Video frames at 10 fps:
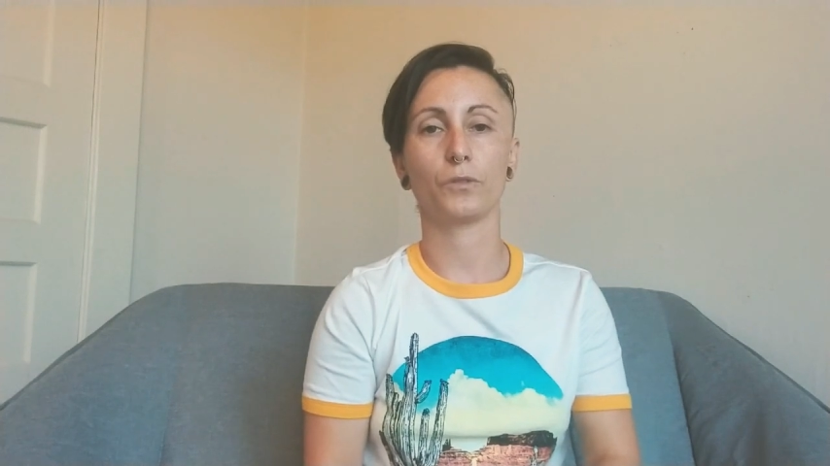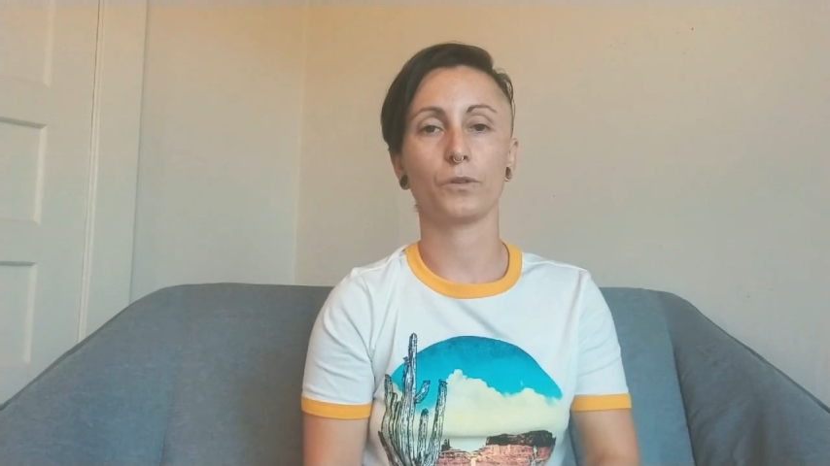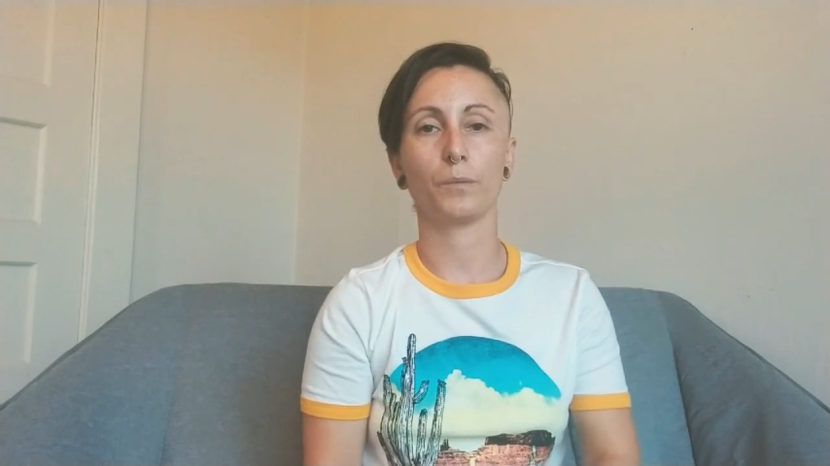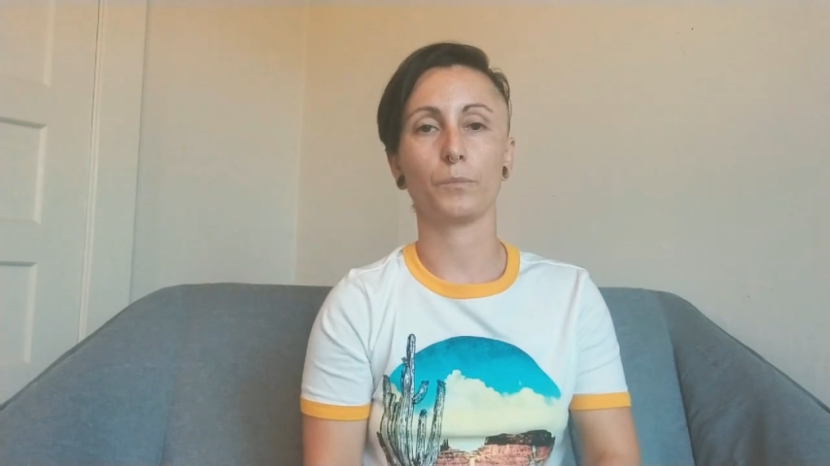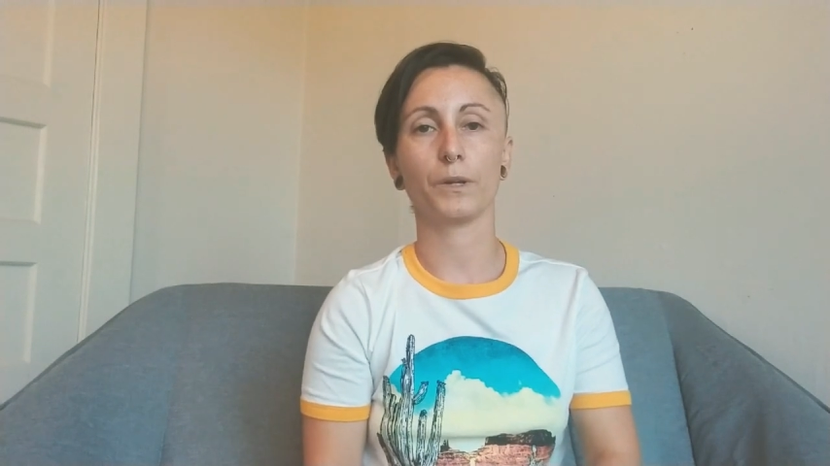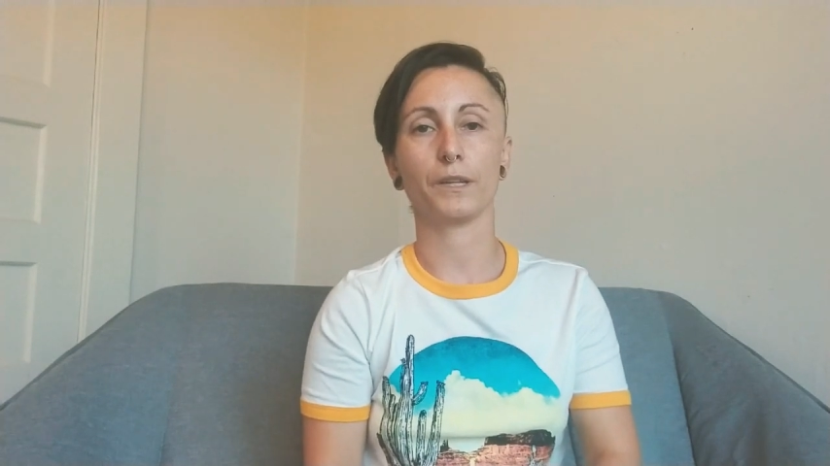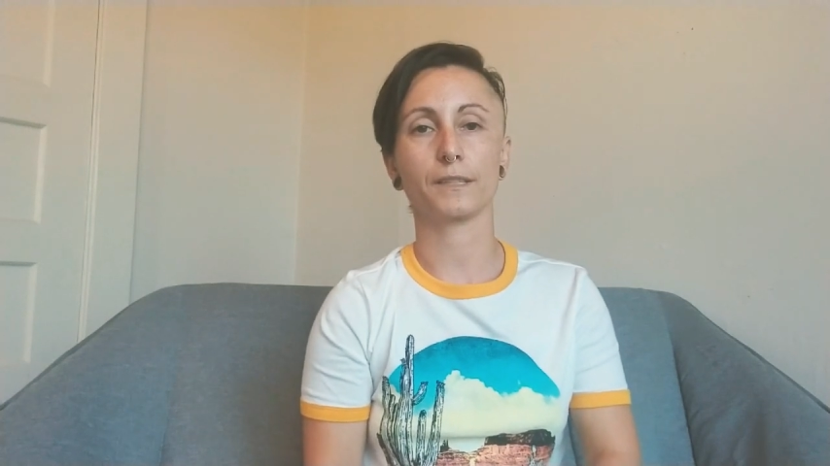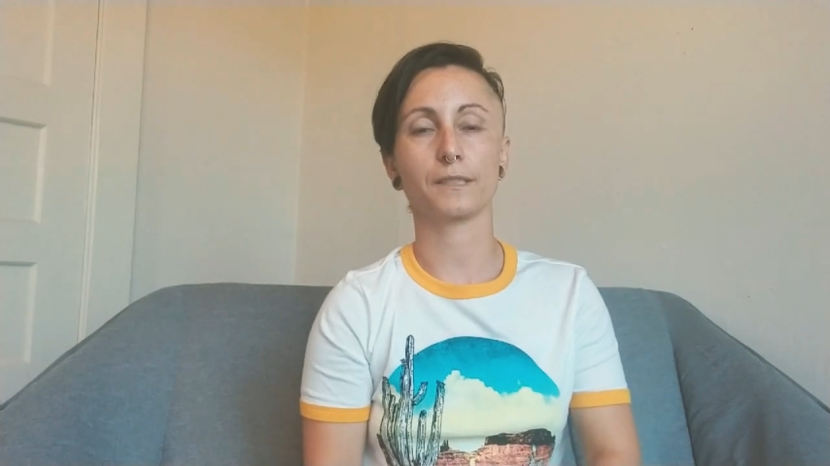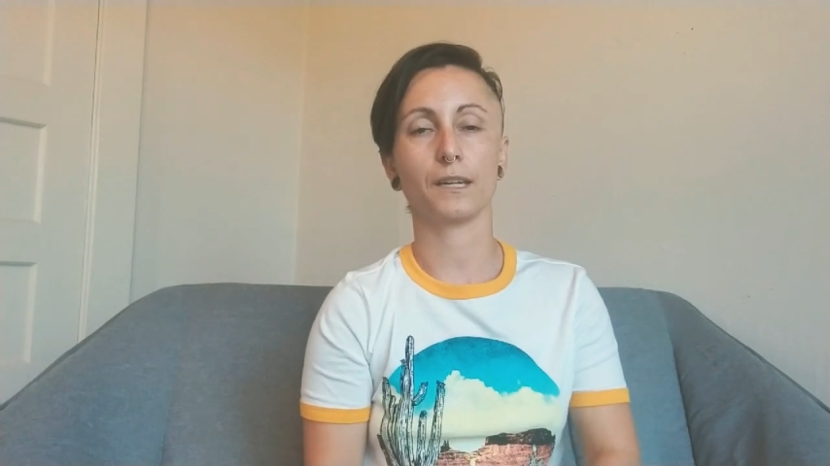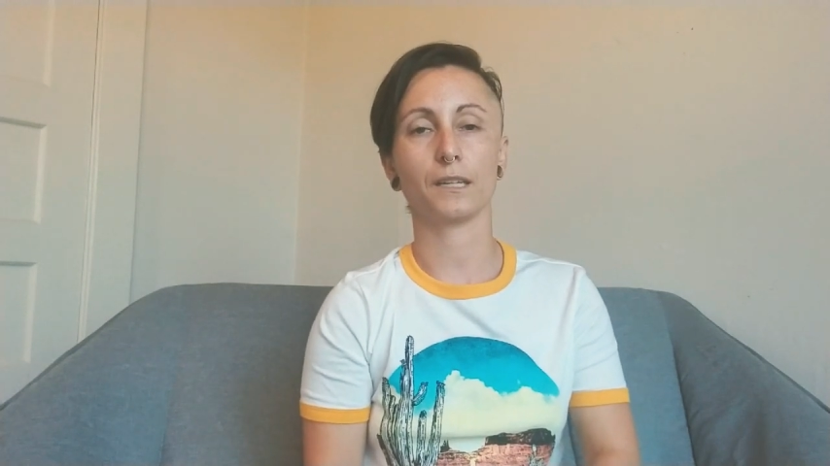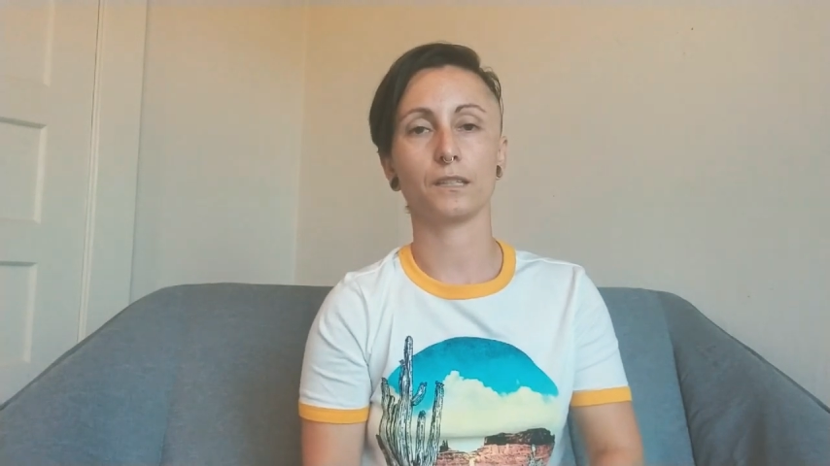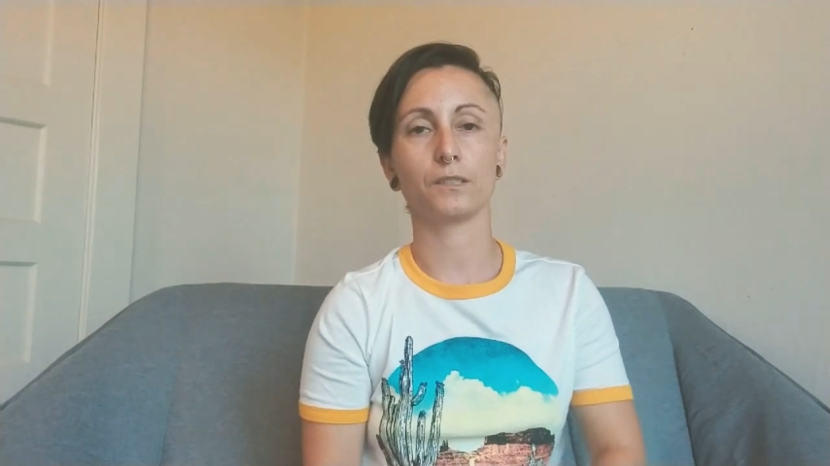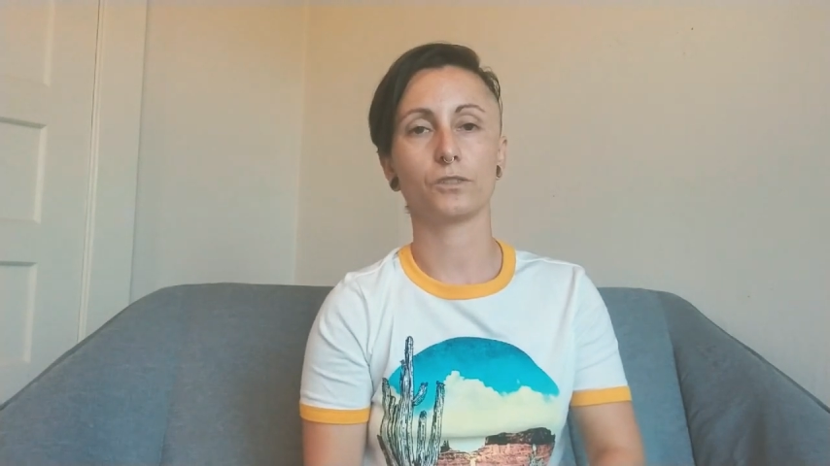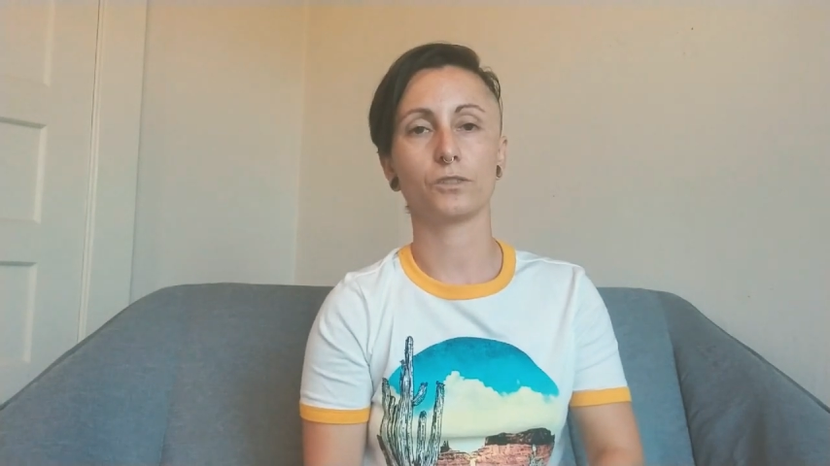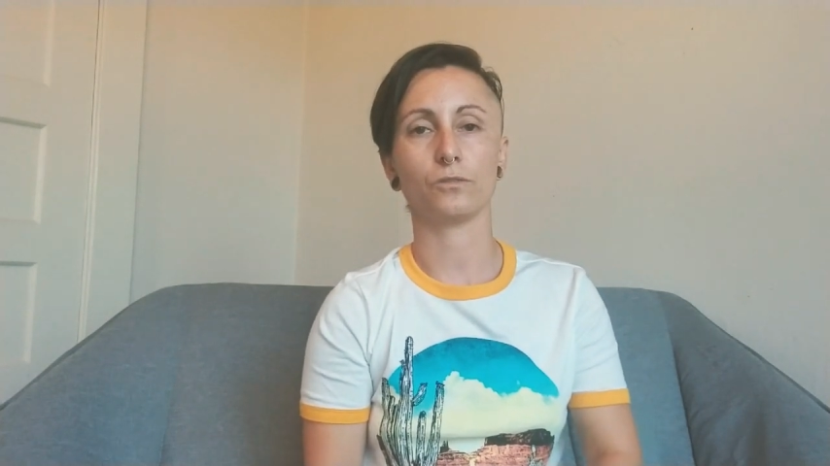am pretty
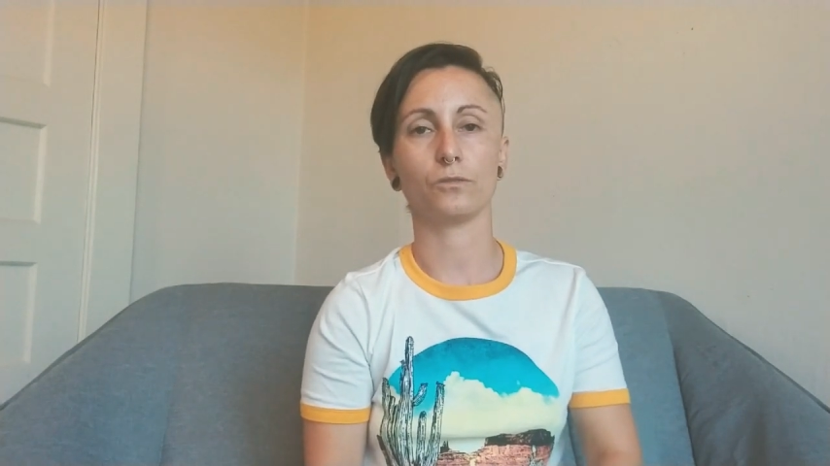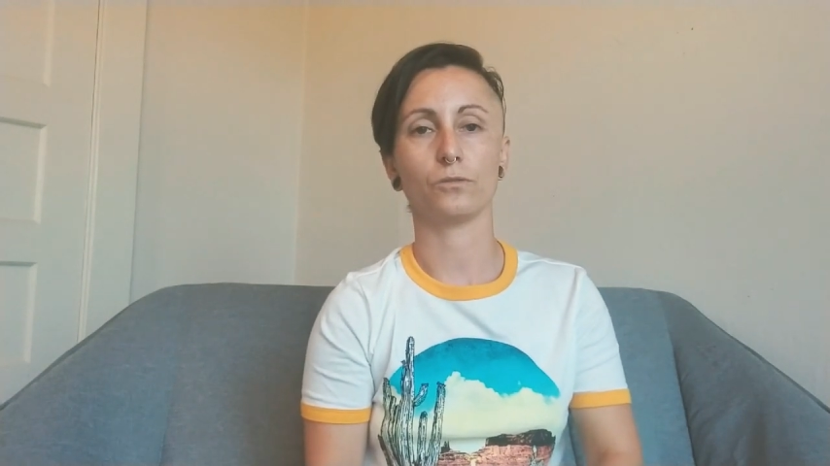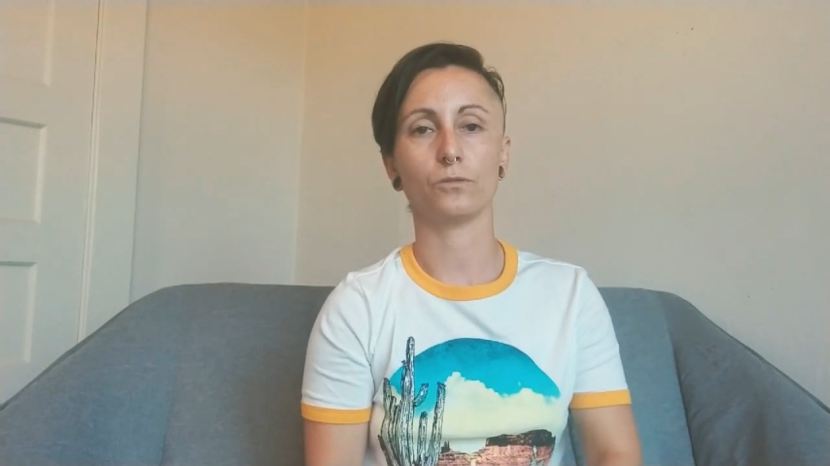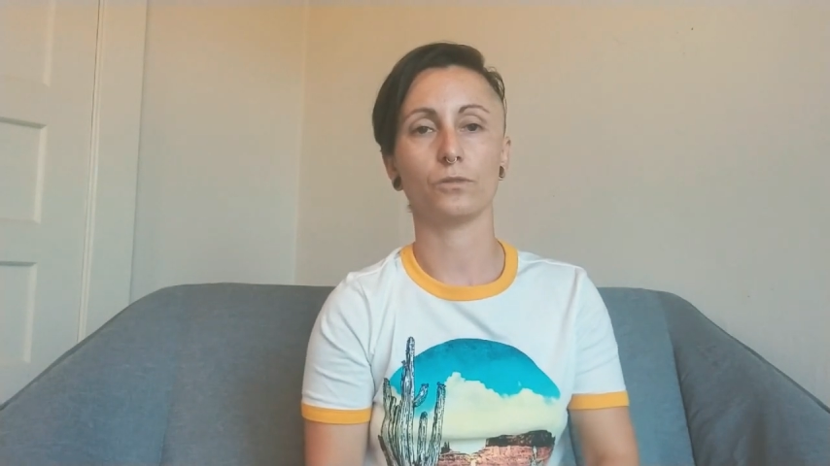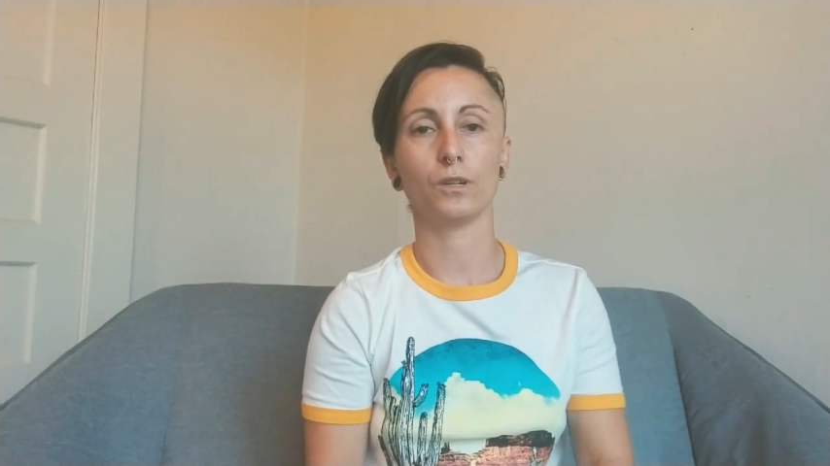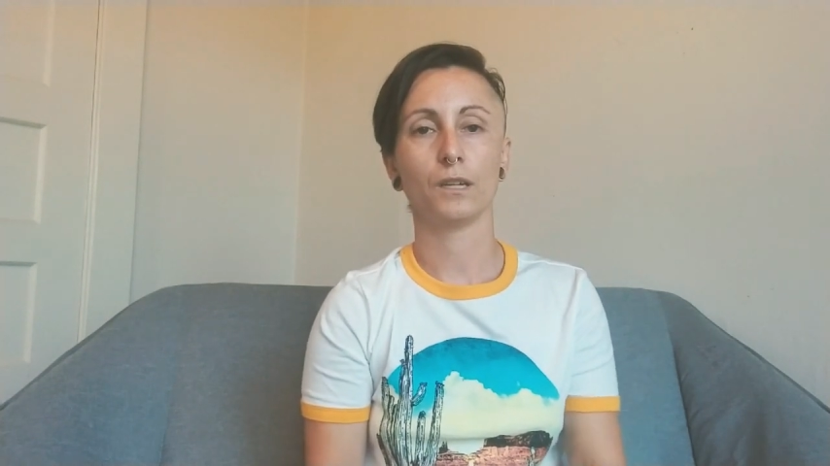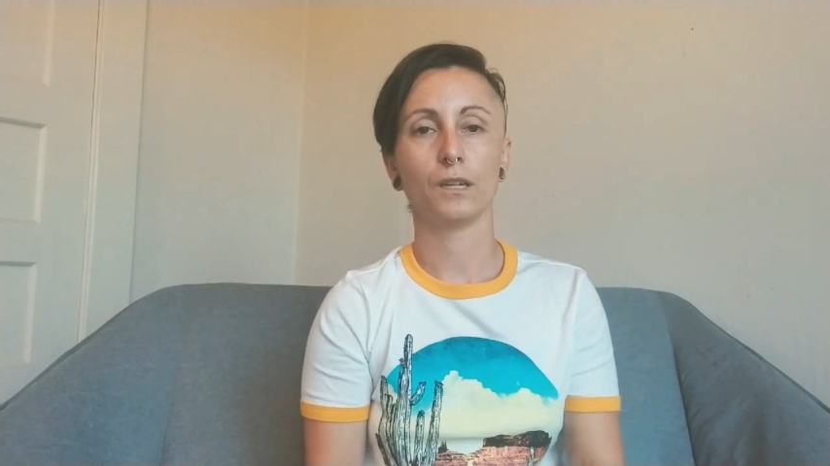excited to